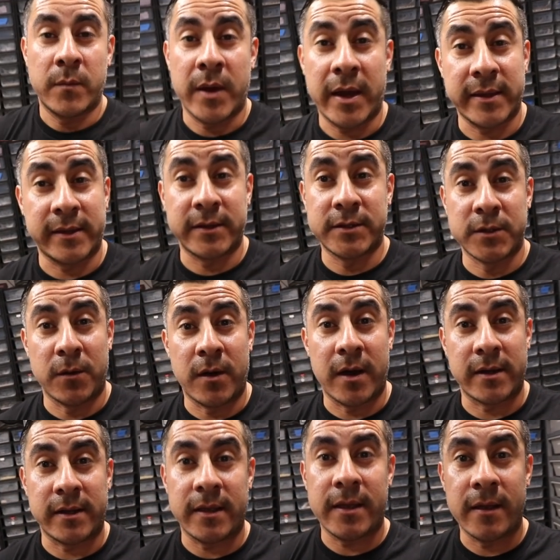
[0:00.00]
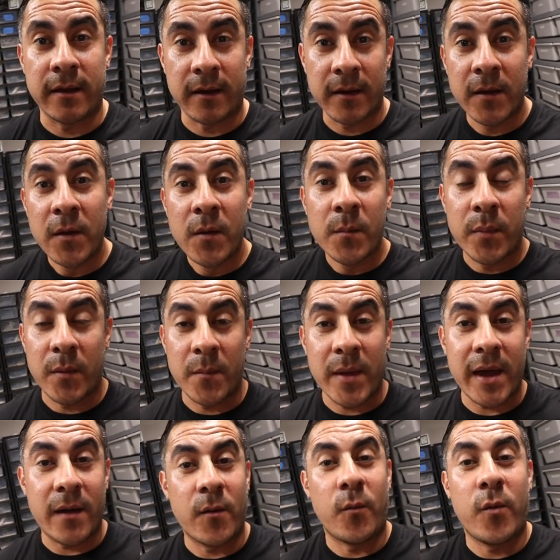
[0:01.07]
Man, it is so hot in here. But
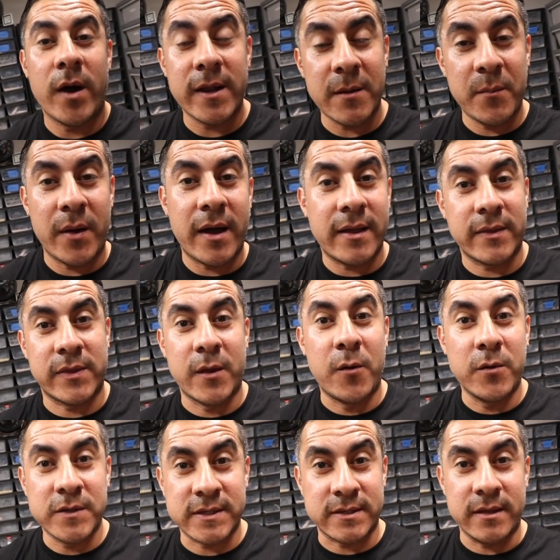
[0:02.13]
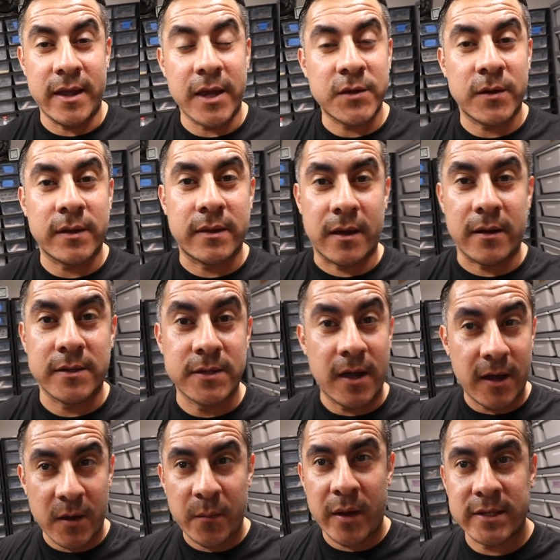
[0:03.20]
man, what about those snakes right there?
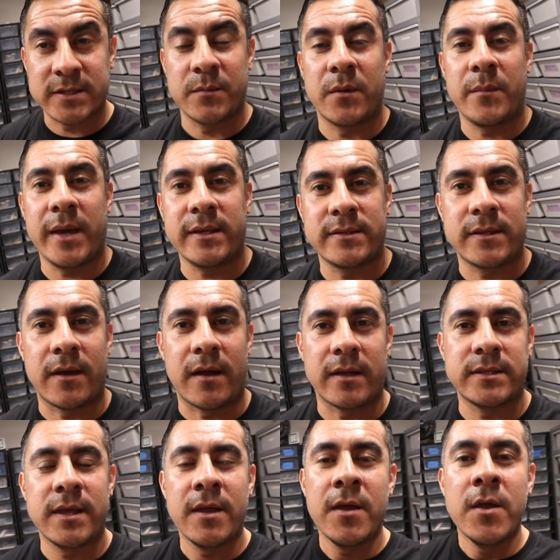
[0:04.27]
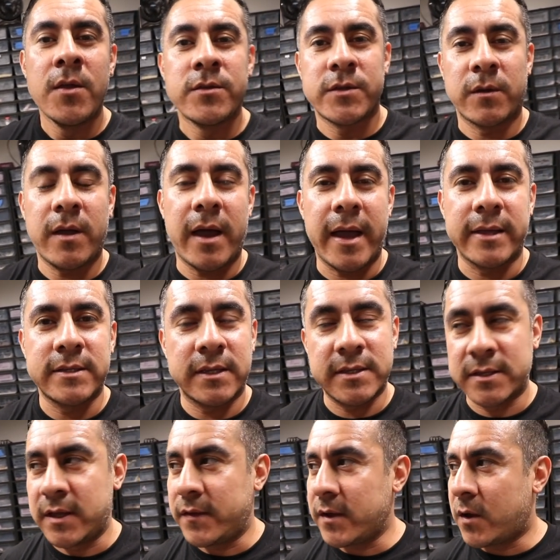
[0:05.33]
Talk about some amazing odds. So guys, it's
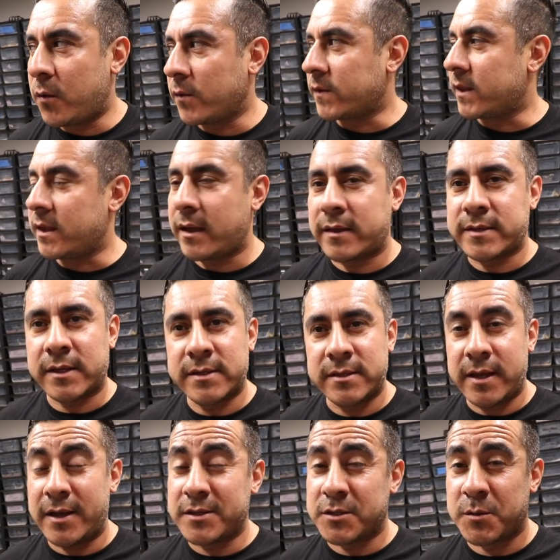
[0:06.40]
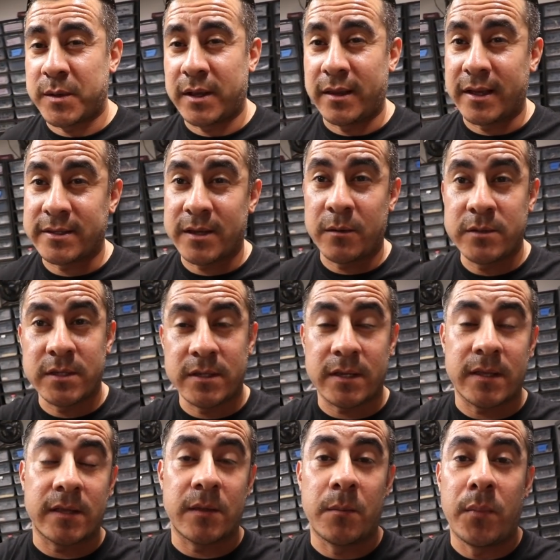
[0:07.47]
another cool thing is that today I just realized, I was just looking
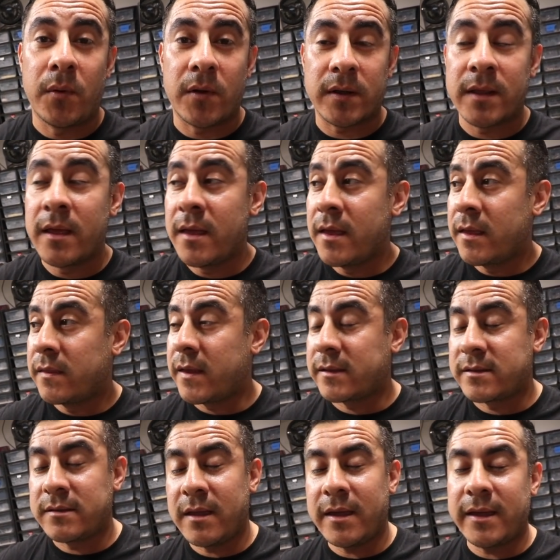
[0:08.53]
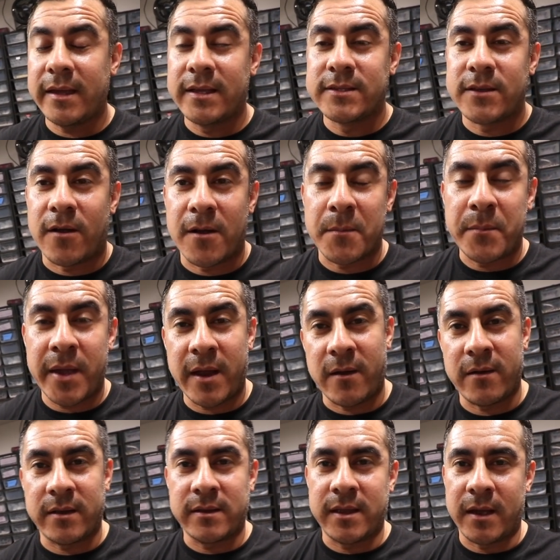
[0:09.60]
at the board, that today is our
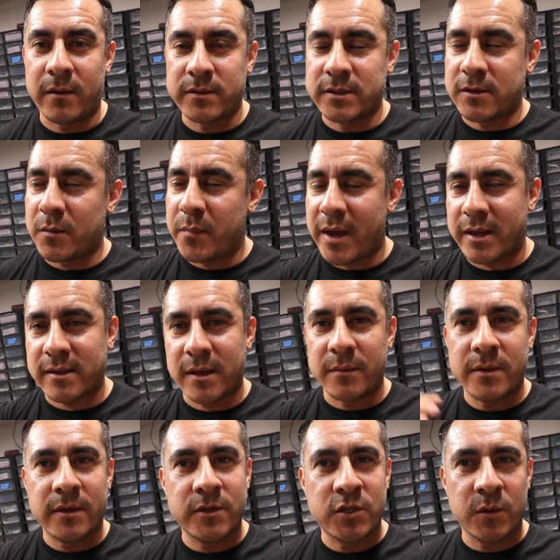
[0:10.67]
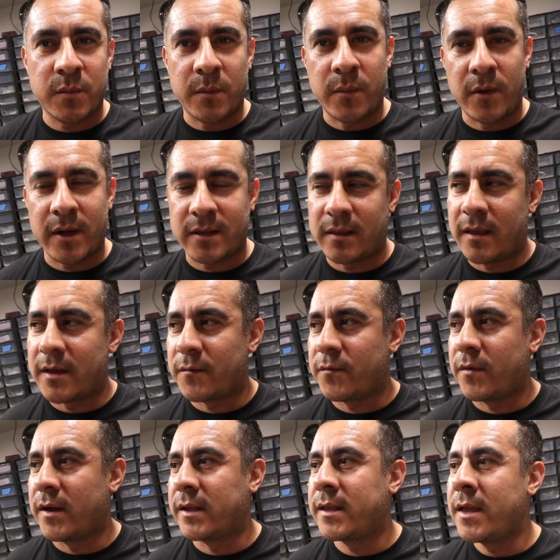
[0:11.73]
pairing day. I was a little backed up because Super Bowl had a lot of
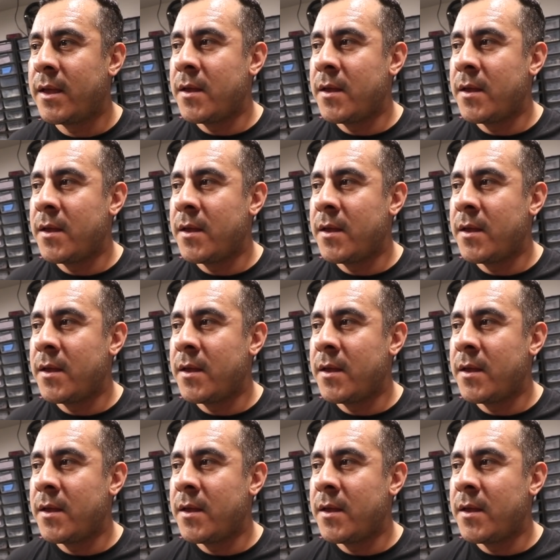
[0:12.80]
fun.